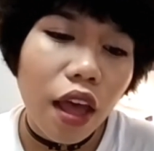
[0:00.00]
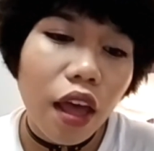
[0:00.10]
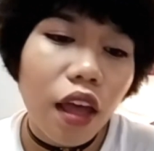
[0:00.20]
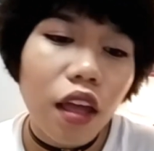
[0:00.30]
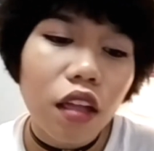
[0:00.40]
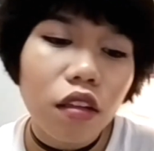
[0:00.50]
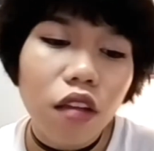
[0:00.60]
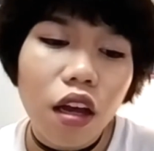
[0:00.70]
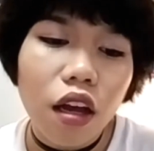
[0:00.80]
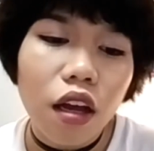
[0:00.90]

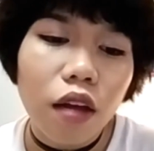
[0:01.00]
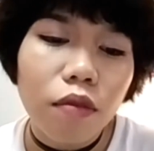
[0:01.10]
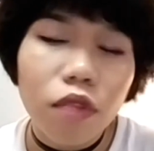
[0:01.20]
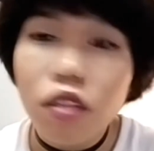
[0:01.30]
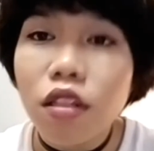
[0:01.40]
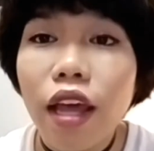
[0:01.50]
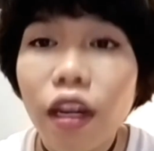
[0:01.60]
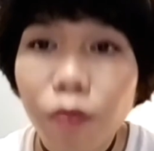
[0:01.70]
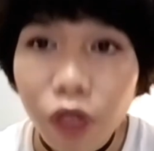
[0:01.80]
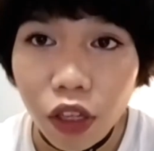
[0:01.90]
And this
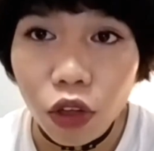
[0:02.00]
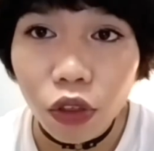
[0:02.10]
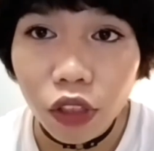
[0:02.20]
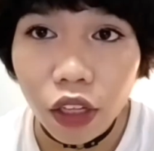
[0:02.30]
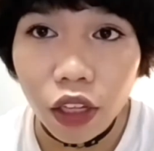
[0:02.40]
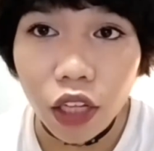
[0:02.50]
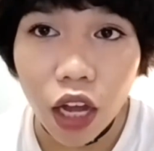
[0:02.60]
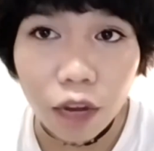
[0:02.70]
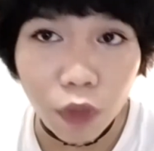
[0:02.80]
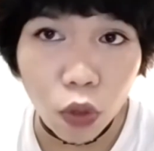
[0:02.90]
line I particularly
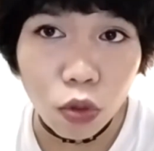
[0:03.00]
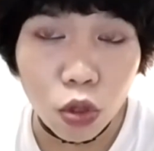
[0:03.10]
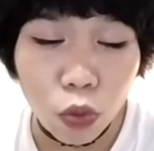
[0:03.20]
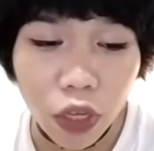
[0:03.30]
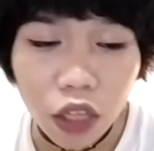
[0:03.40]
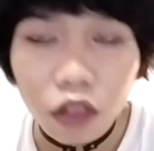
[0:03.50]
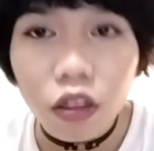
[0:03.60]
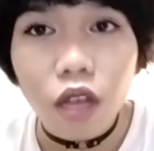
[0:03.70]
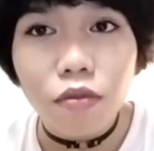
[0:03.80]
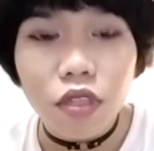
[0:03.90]
got amused
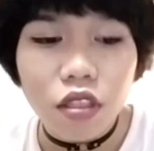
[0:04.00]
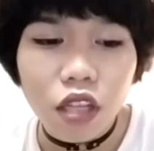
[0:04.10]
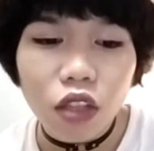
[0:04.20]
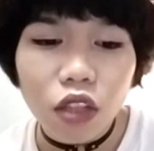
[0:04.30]
with. Walang